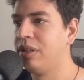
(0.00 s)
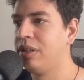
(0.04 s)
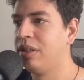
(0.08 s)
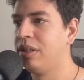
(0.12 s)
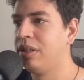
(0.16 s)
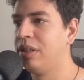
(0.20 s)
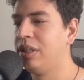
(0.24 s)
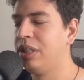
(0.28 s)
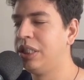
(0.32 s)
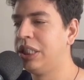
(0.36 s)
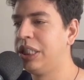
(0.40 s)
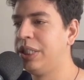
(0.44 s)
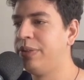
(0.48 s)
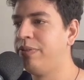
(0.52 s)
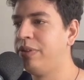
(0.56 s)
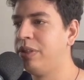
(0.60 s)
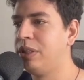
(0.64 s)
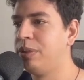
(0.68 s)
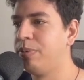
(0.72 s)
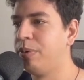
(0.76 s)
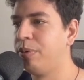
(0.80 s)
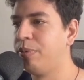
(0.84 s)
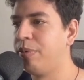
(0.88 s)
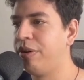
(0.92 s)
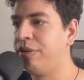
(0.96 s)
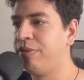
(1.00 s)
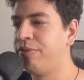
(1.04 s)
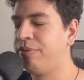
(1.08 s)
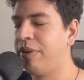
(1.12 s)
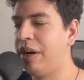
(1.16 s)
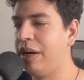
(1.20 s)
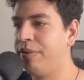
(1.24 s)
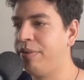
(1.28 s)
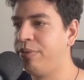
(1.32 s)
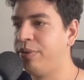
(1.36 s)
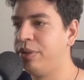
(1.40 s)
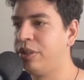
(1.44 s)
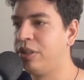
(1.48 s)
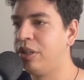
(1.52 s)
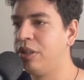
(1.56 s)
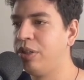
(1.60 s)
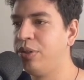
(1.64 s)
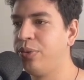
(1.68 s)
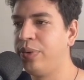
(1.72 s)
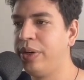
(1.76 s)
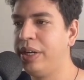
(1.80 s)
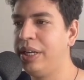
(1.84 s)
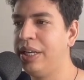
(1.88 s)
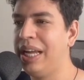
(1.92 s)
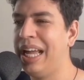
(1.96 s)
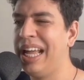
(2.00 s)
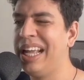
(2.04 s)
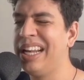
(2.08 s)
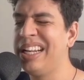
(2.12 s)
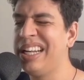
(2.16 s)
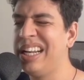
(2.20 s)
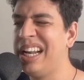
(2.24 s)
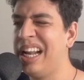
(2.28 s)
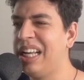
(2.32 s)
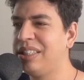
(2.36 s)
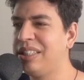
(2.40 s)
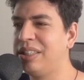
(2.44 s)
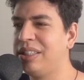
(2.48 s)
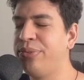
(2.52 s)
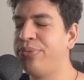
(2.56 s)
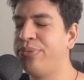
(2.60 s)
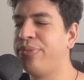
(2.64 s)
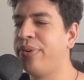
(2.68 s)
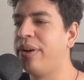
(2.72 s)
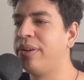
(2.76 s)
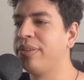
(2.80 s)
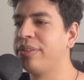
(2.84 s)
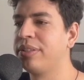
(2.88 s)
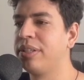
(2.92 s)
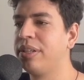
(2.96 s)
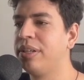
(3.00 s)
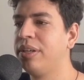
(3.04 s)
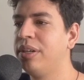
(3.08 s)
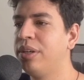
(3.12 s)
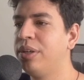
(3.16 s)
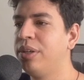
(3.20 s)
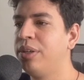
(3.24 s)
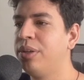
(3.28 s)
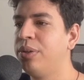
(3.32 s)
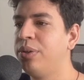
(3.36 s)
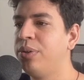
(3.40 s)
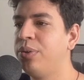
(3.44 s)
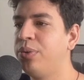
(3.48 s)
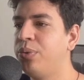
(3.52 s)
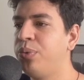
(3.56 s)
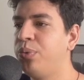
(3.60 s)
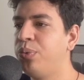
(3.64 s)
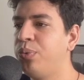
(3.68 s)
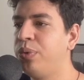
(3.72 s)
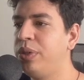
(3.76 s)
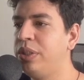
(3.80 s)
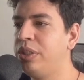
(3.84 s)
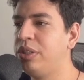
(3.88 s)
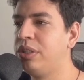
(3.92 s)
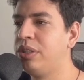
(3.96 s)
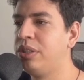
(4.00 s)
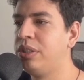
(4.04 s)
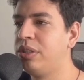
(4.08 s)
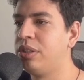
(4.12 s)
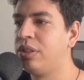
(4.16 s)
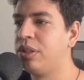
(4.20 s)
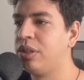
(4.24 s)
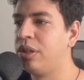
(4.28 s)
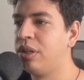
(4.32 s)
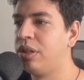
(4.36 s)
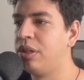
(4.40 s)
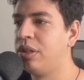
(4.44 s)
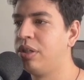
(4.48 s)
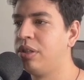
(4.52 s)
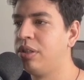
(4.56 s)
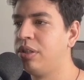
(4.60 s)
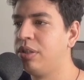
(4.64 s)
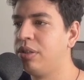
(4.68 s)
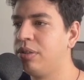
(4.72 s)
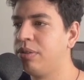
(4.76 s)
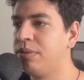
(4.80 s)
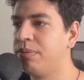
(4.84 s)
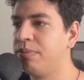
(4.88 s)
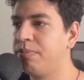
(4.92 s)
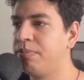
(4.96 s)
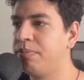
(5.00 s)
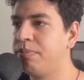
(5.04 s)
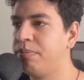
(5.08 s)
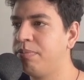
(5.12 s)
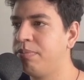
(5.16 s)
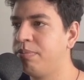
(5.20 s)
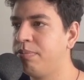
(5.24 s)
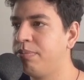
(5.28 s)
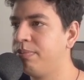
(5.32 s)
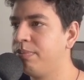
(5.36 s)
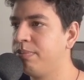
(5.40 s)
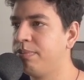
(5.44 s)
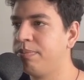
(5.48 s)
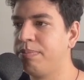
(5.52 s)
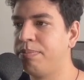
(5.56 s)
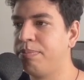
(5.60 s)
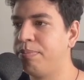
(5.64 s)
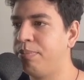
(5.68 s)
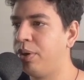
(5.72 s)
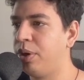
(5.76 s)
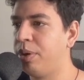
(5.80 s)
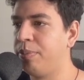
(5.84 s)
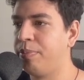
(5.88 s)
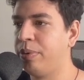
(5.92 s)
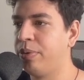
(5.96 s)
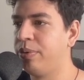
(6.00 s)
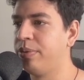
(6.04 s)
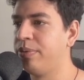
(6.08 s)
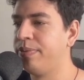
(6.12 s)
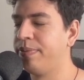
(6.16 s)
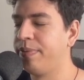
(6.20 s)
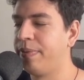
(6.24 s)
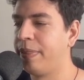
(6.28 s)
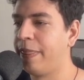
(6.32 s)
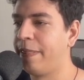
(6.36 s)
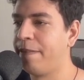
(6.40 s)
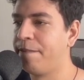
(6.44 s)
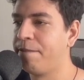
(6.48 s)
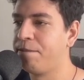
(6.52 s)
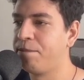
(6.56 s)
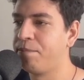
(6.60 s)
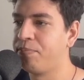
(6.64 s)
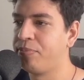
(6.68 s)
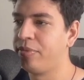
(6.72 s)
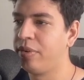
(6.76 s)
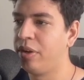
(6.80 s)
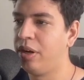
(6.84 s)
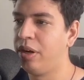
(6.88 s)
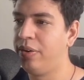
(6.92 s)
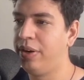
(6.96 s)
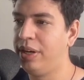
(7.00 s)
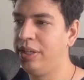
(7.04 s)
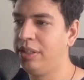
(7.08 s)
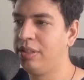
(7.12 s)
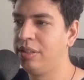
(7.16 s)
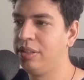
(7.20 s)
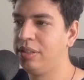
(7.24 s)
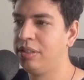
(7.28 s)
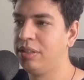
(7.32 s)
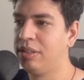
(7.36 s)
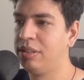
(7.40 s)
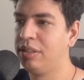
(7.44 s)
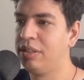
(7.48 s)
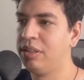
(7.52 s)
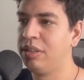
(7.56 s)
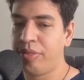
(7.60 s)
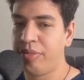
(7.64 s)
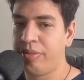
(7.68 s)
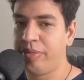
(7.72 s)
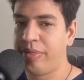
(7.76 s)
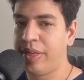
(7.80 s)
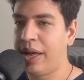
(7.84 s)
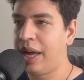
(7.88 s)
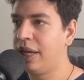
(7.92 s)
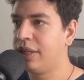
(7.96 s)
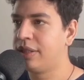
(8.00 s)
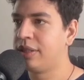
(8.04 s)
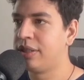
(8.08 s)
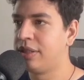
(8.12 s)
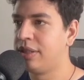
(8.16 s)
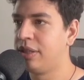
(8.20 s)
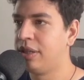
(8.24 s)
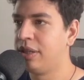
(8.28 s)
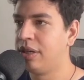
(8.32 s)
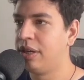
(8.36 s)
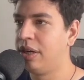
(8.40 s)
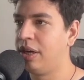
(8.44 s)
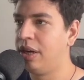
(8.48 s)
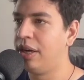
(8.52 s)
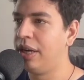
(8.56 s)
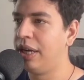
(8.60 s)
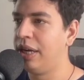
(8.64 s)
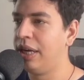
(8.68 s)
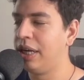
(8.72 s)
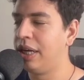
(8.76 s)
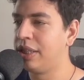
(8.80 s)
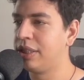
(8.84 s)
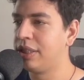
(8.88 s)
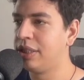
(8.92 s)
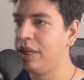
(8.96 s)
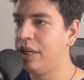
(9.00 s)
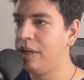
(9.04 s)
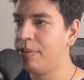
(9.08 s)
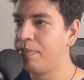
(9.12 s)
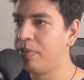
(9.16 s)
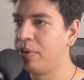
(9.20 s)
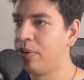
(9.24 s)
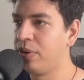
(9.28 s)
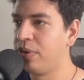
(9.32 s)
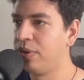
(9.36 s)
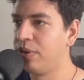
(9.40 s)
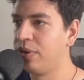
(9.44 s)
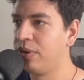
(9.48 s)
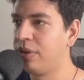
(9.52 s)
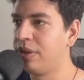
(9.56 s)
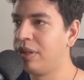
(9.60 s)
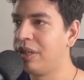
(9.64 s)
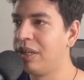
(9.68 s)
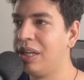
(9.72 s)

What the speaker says: is divisible by 5, return green. And as default, return purple. All right, that's an example.